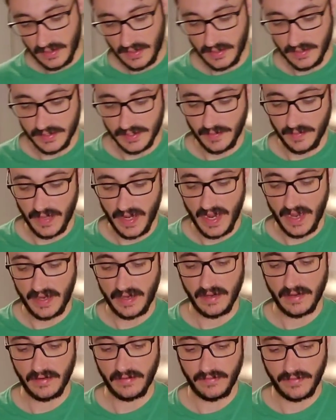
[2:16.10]
There's a
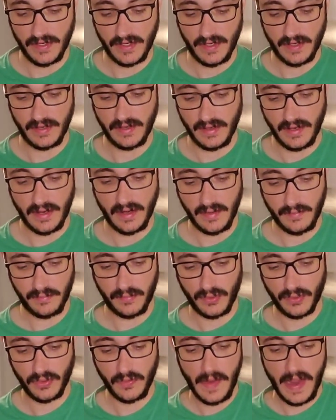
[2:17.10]
packet of their
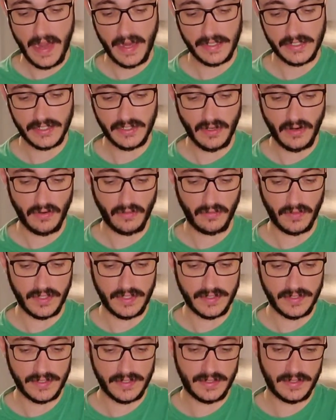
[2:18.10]
Brewmax No
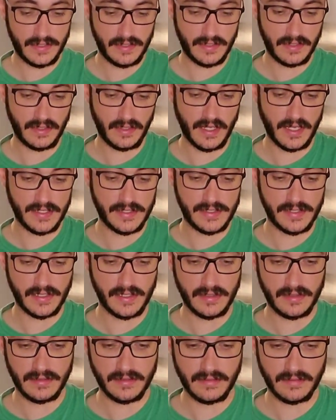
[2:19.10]
Rinse
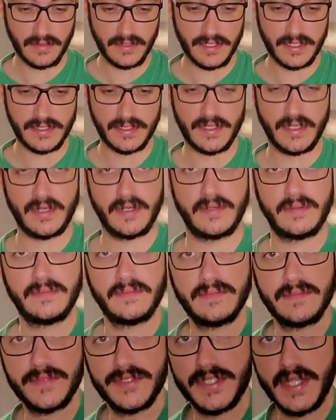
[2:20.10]
Cleanser, which is their
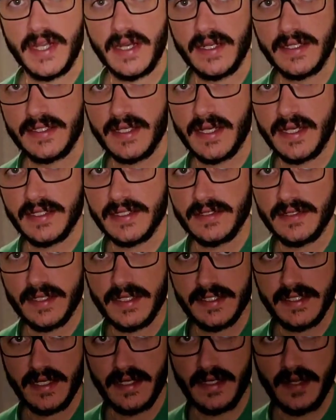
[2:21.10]
sanitizer. They
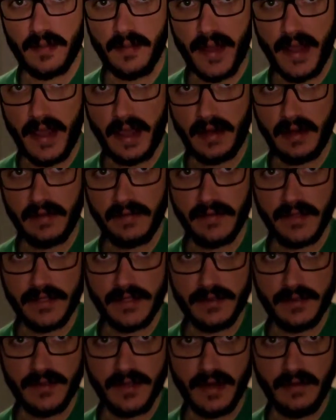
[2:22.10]
send you a packet of
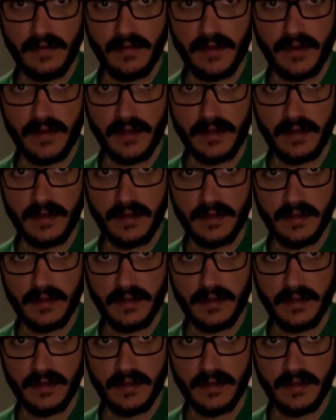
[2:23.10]
this with every